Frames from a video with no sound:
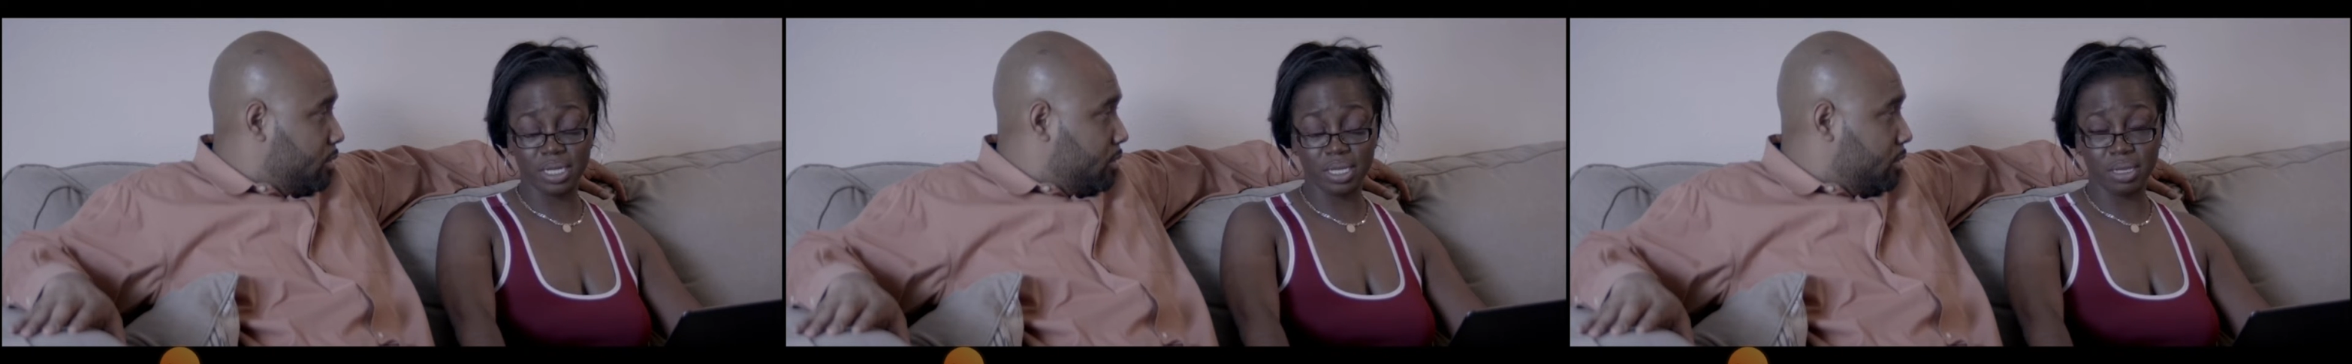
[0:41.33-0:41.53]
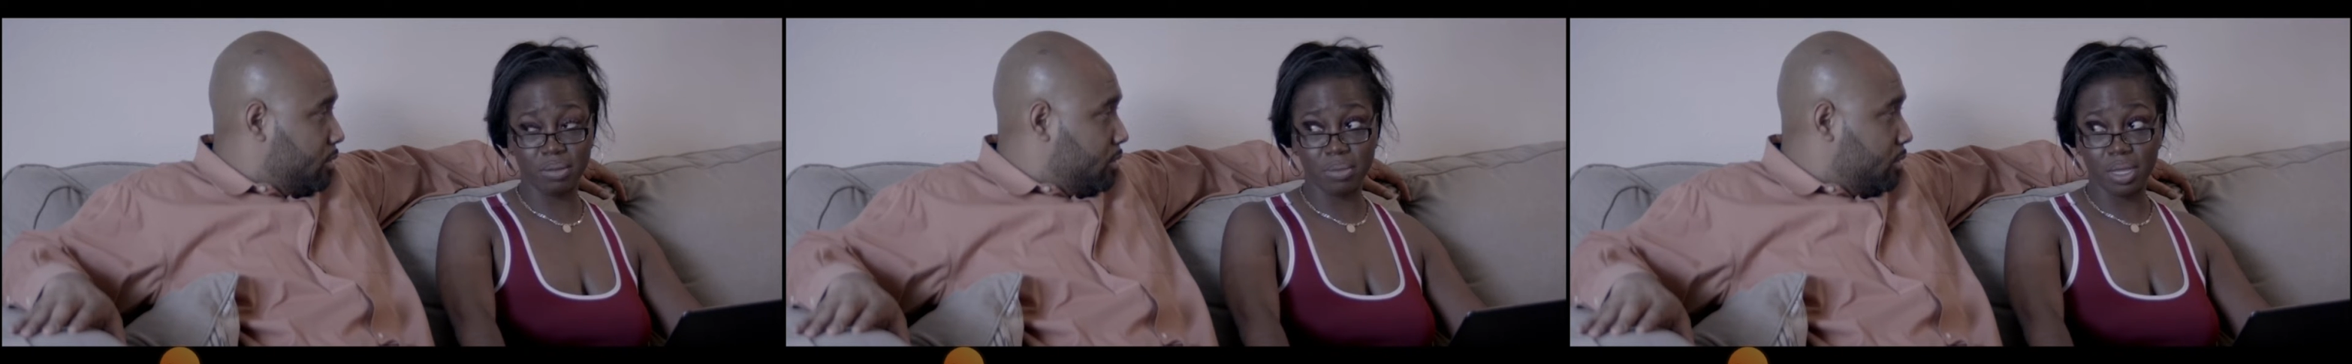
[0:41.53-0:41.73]
that
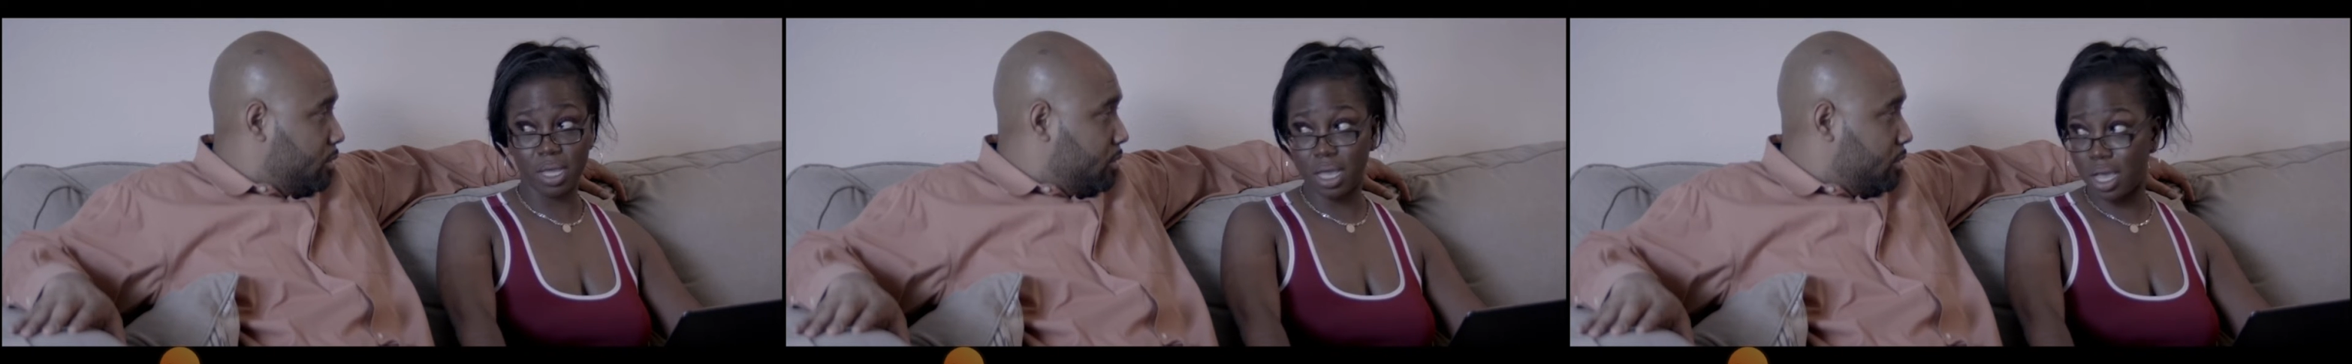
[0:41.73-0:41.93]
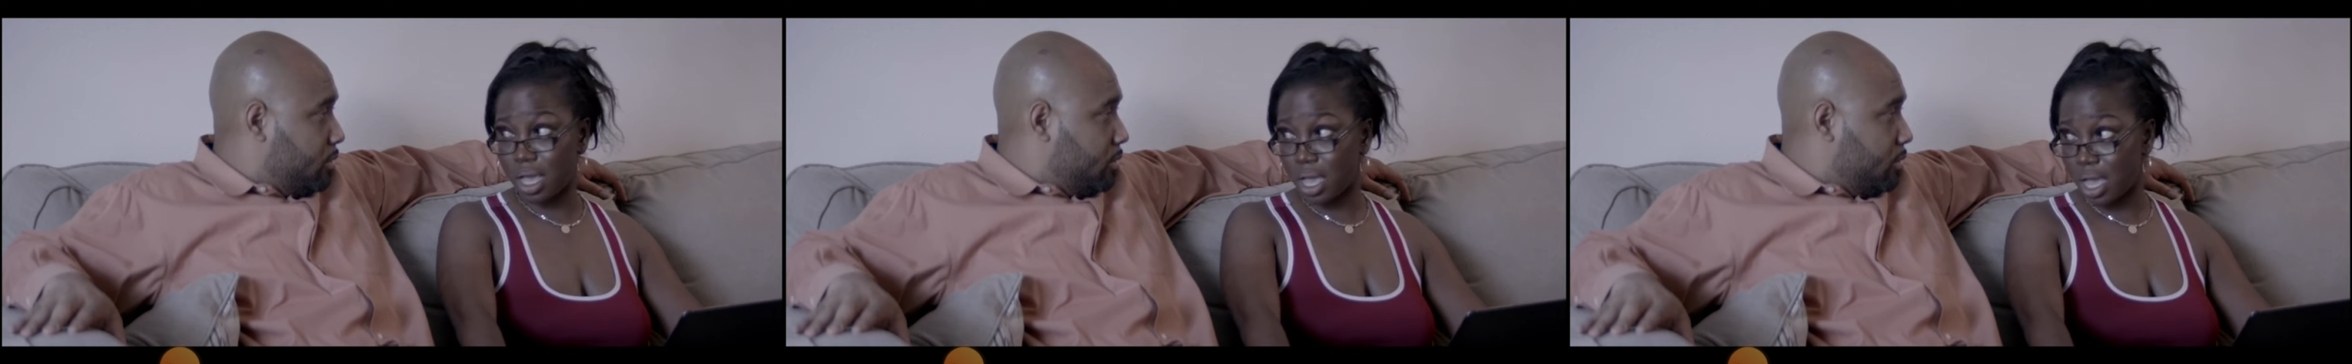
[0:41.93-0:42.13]
um,
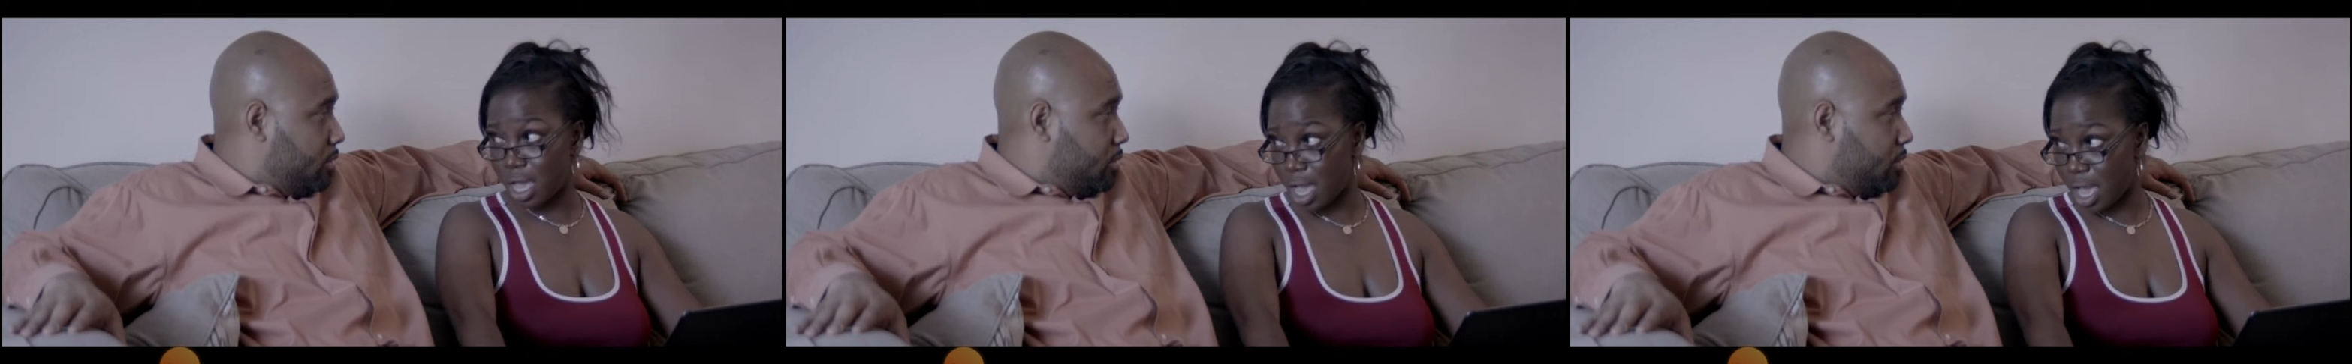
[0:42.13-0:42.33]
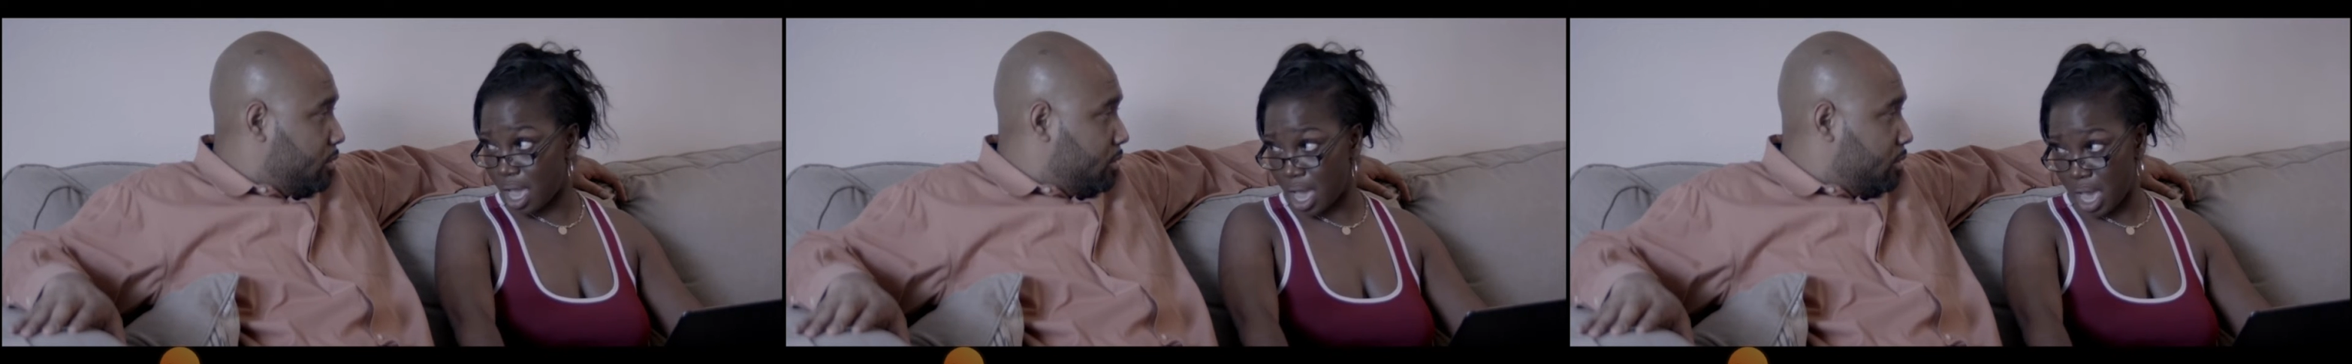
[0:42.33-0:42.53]

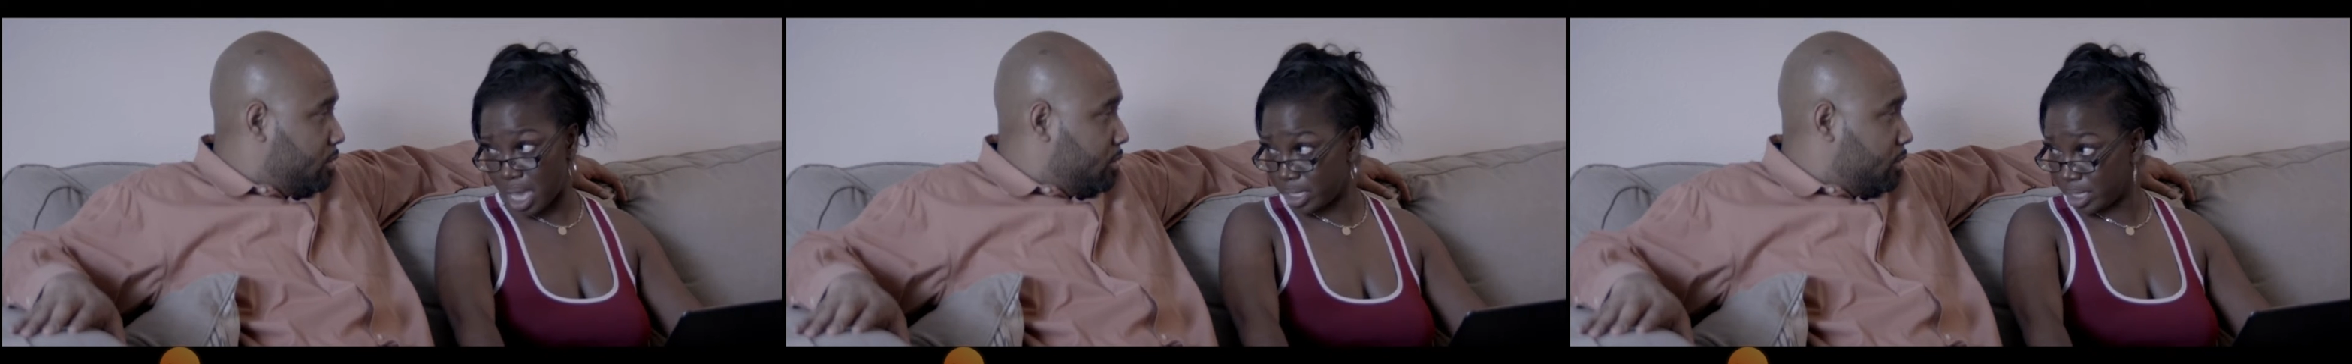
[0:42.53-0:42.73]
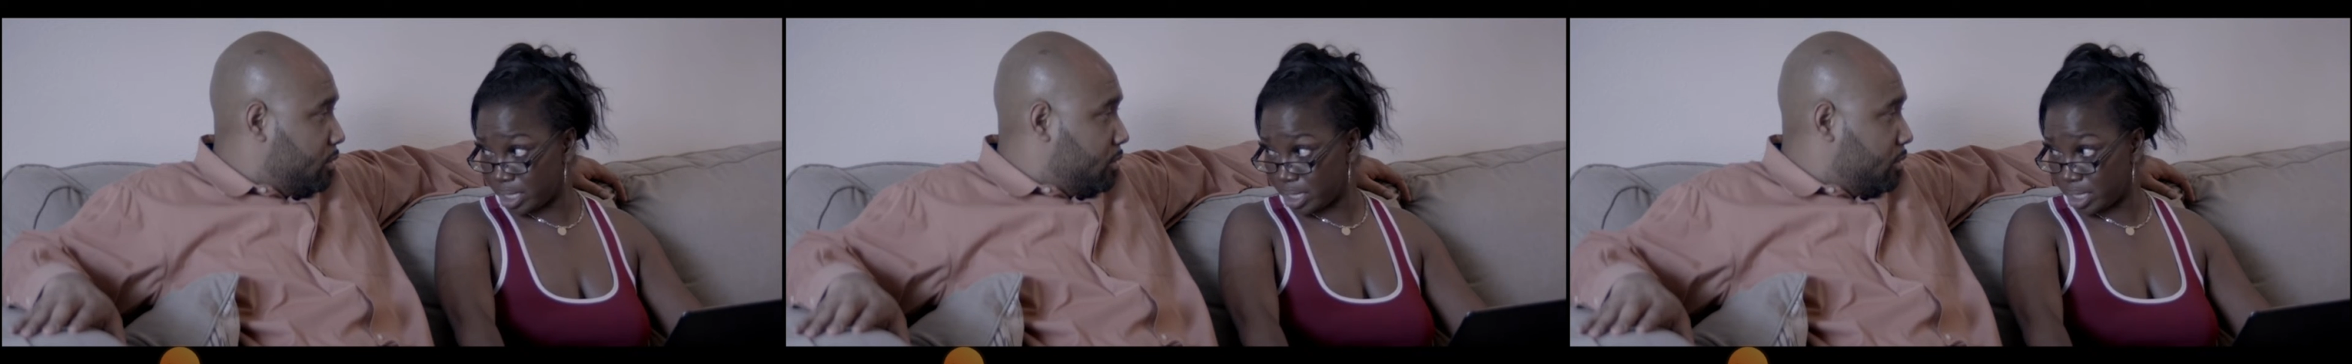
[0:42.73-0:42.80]
I